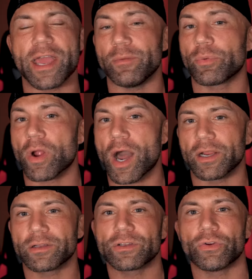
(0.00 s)
end
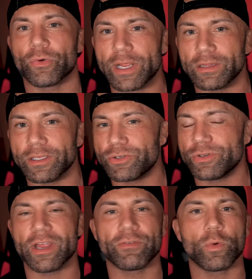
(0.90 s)
product greatly. You
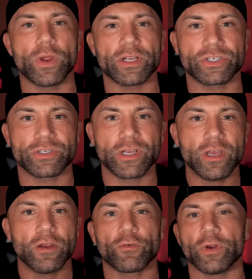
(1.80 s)
should never wish
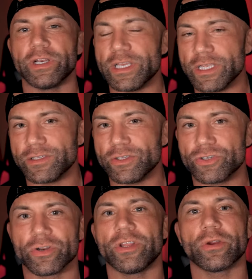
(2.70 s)
for an easy
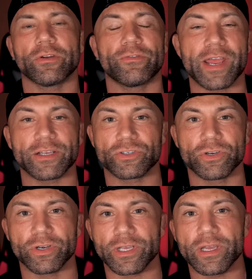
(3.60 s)
journey or a fast
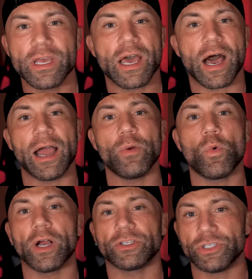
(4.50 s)
journey. I
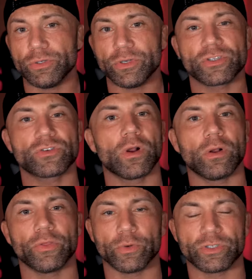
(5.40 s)
want you to
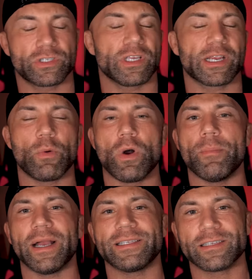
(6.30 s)
struggle through it, just like I want
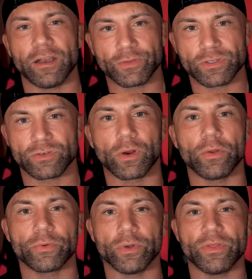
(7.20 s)
myself to struggle
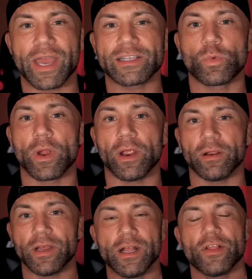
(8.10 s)
through it. That's
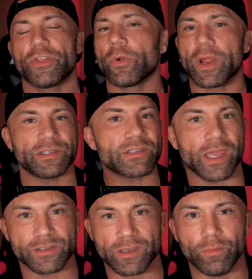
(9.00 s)
where the greatest
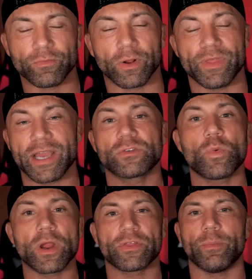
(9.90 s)
gains come from. That's
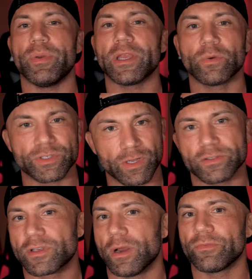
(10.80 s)
where the big
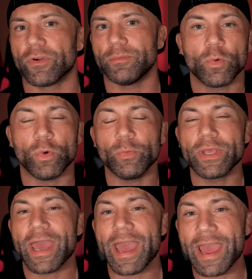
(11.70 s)
results come from. When
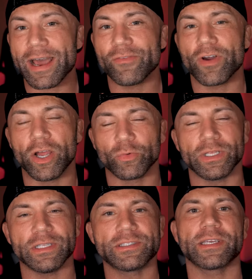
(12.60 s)
we have
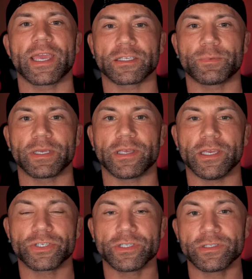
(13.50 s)
unrealistic
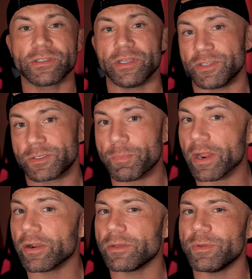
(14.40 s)
expectations, the
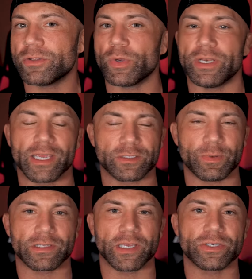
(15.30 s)
disparity between
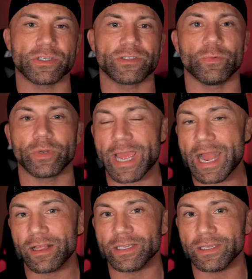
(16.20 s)
expectations and
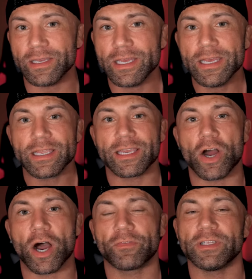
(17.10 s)
reality can
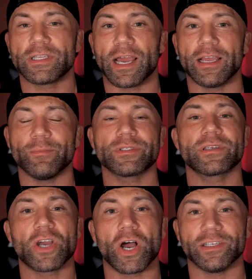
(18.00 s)

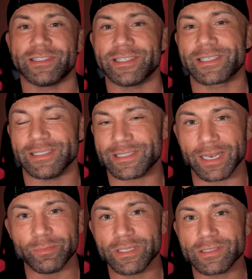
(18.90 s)
oftentimes cause
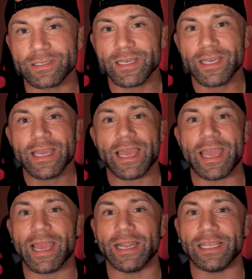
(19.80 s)
discontentment
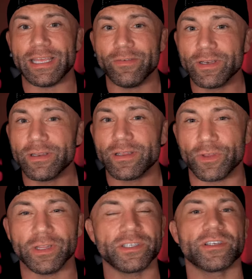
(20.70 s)
and even
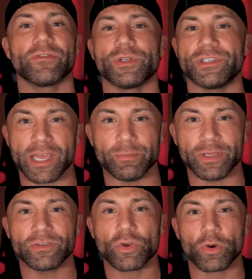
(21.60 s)
feelings of
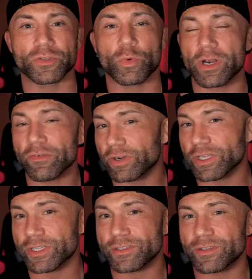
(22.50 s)
resentment towards whatever it
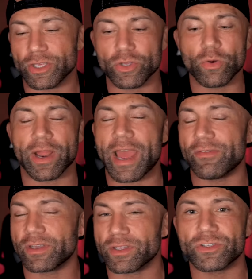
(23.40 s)
is that you are
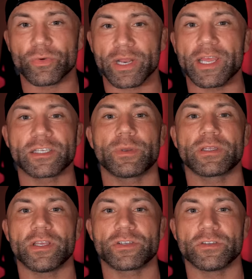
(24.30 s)
having these great
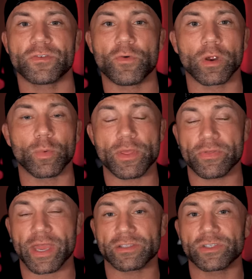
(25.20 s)
expectations for, whether
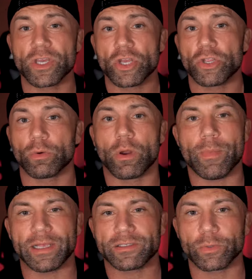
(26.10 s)
that's your
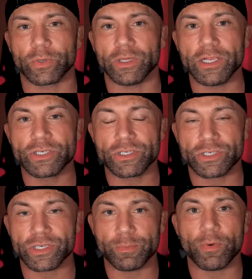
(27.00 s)
romantic
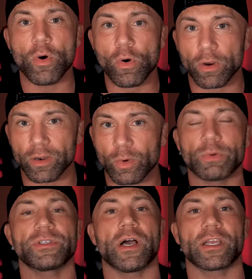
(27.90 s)
relationship or what
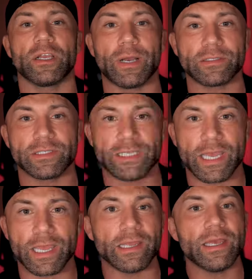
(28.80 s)
we're talking about
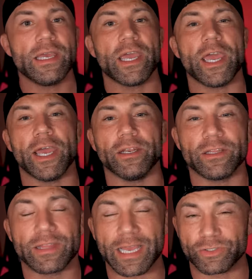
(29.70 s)
today, and
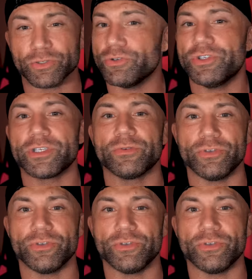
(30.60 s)
that's your jiu-jitsu